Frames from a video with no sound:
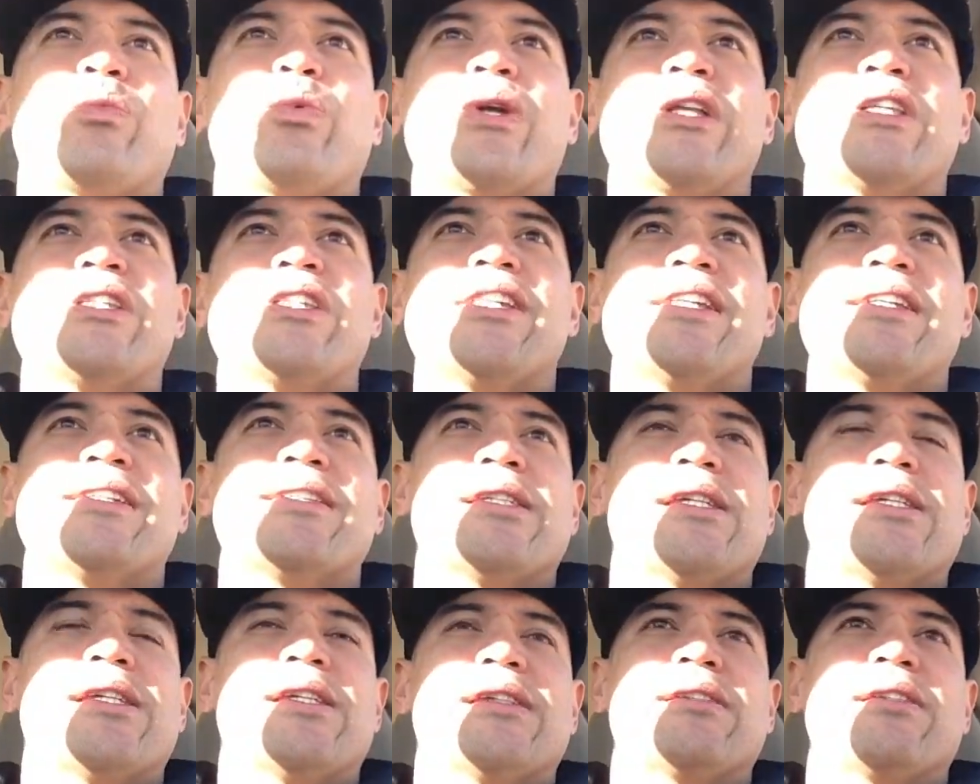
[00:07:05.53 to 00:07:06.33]
with
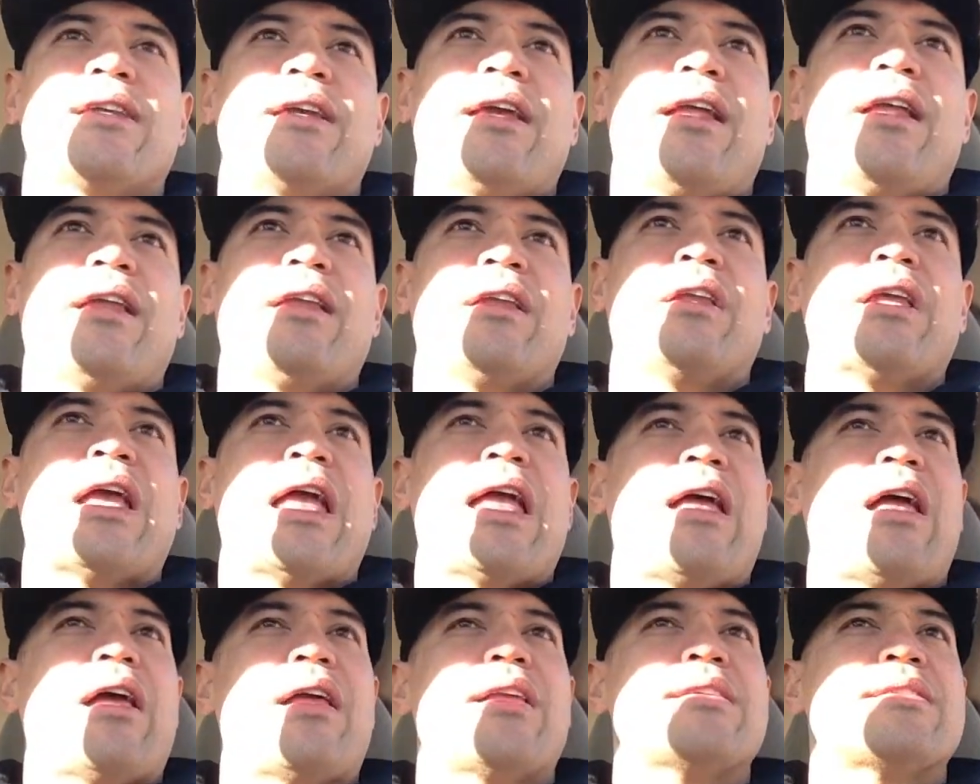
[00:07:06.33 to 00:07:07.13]
Jesus,
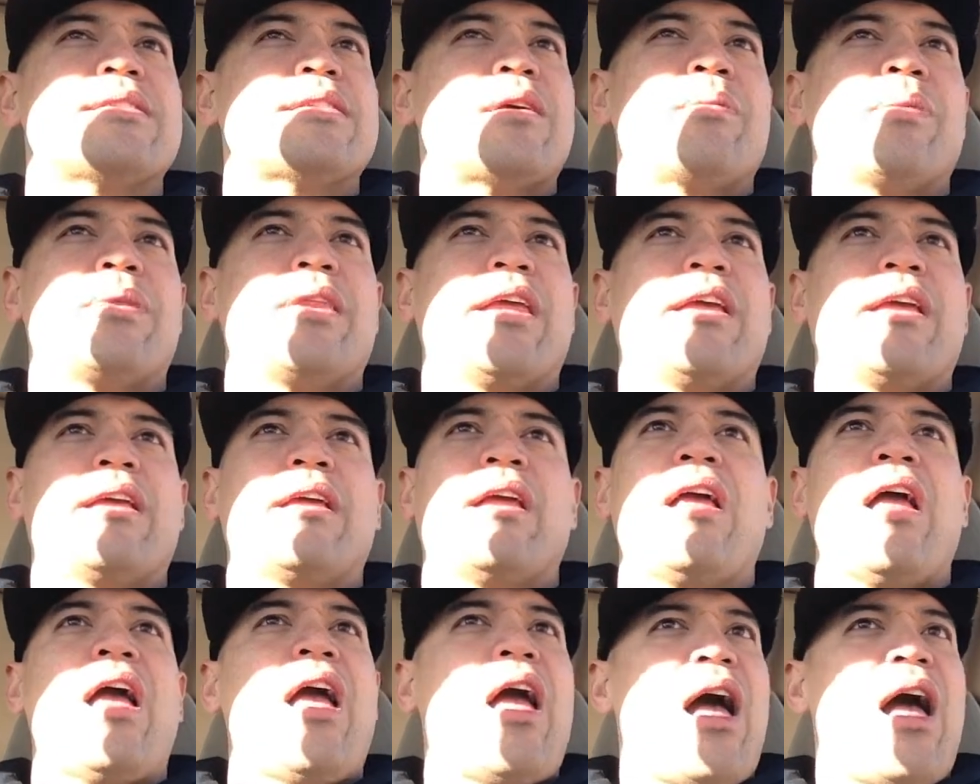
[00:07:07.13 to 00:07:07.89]
and it's something